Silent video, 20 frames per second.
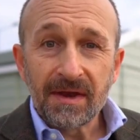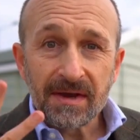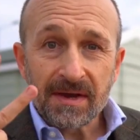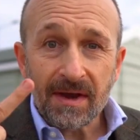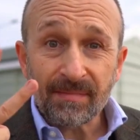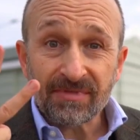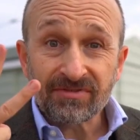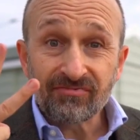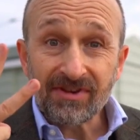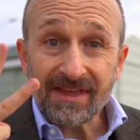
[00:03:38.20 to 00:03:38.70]

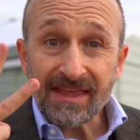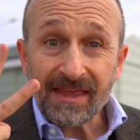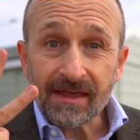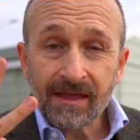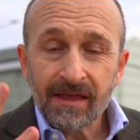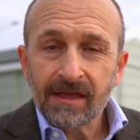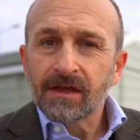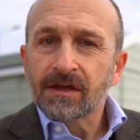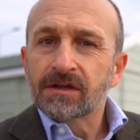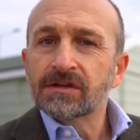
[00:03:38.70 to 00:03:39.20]
Number three,
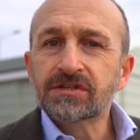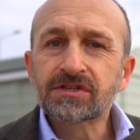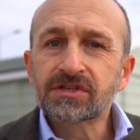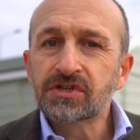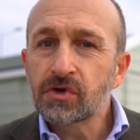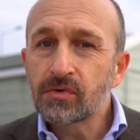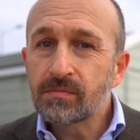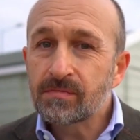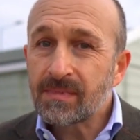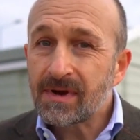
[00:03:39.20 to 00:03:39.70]

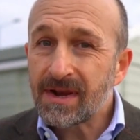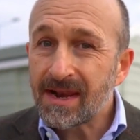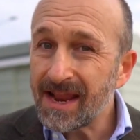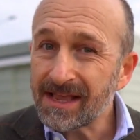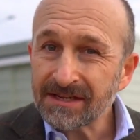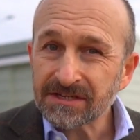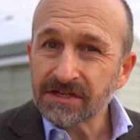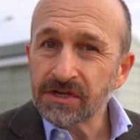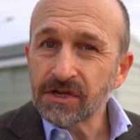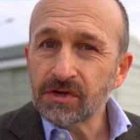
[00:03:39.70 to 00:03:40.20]
consume
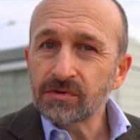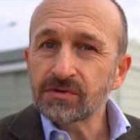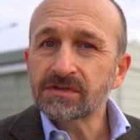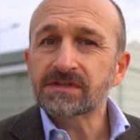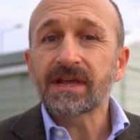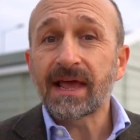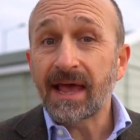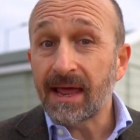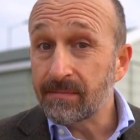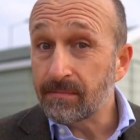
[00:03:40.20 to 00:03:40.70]
less
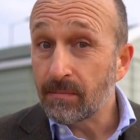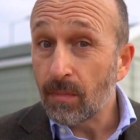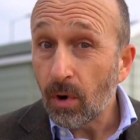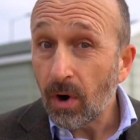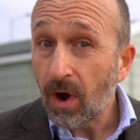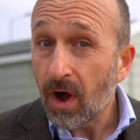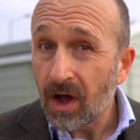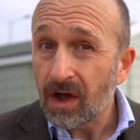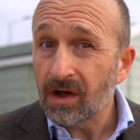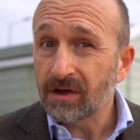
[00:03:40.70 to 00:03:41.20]
news and
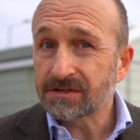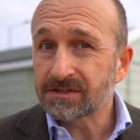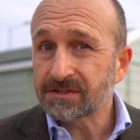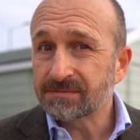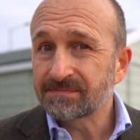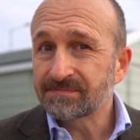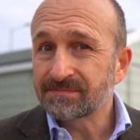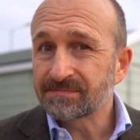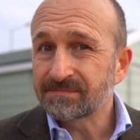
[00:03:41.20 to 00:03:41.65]
more art.